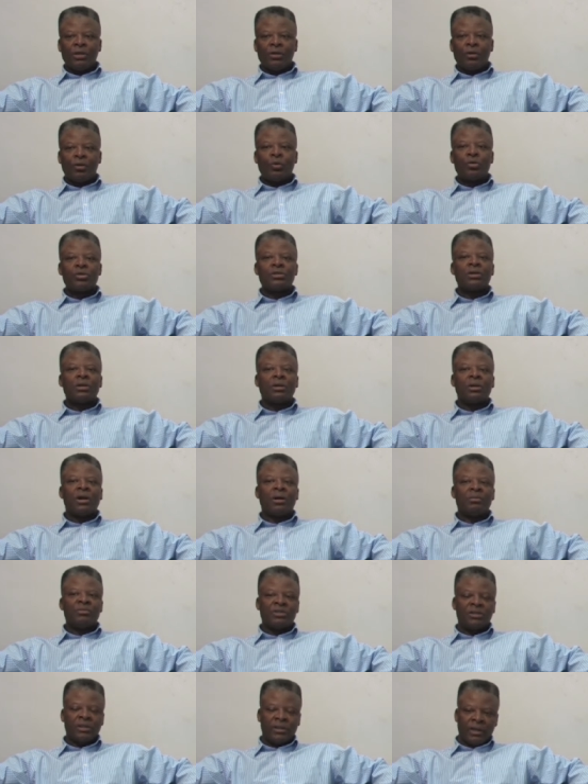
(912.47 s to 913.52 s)
also
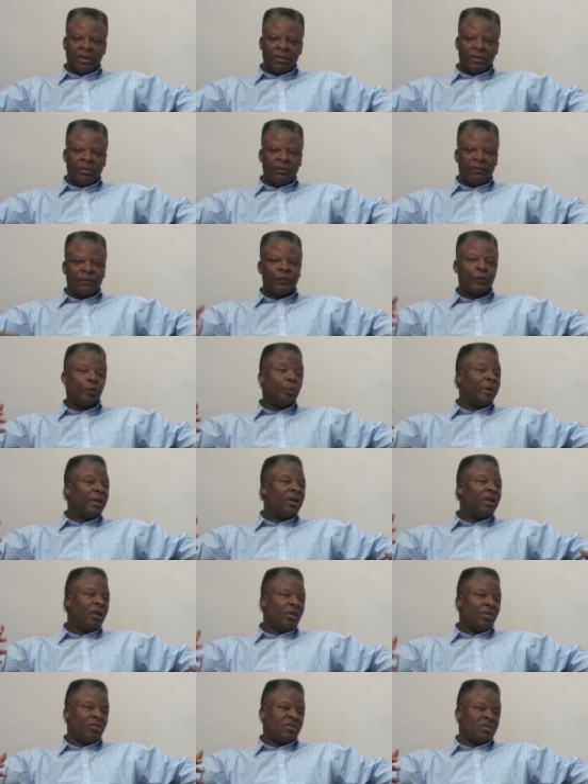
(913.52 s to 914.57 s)
come together and form
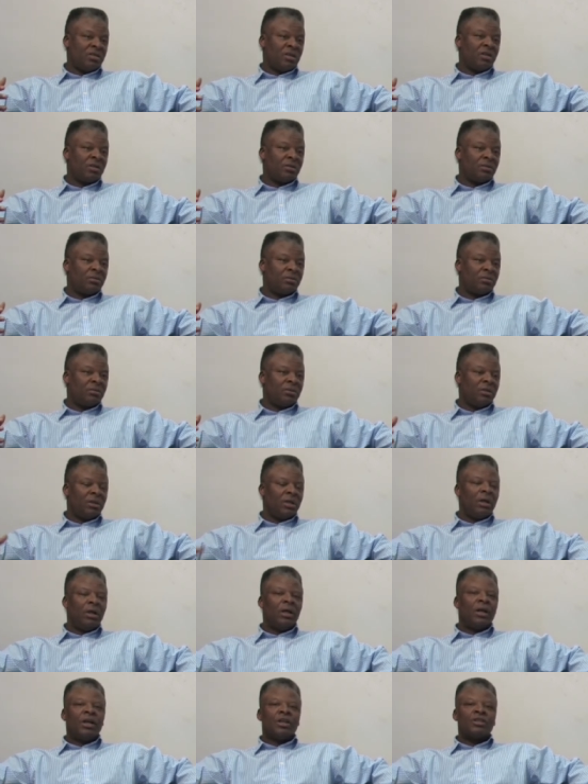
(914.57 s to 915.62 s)
another circle
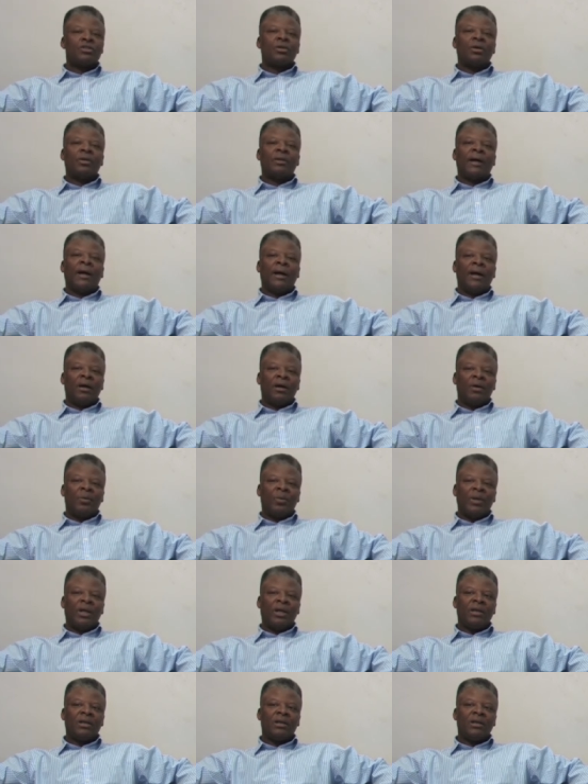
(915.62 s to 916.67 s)
so that
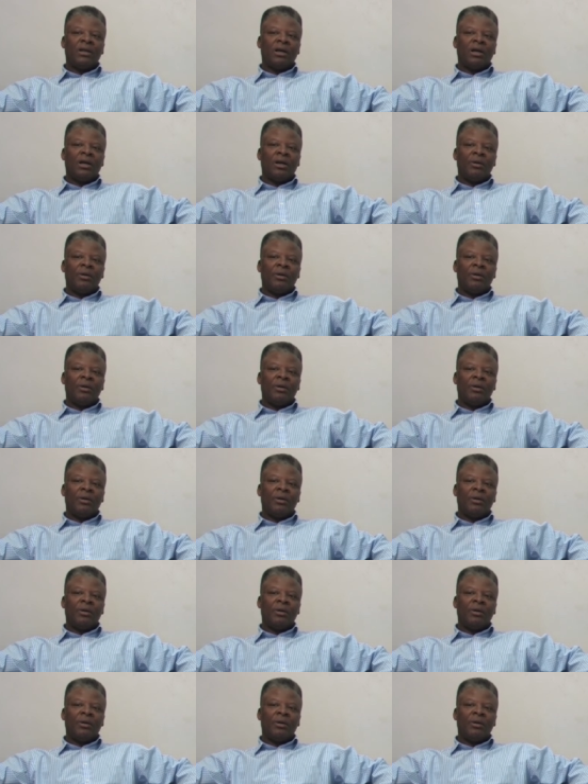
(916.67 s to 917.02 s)
we can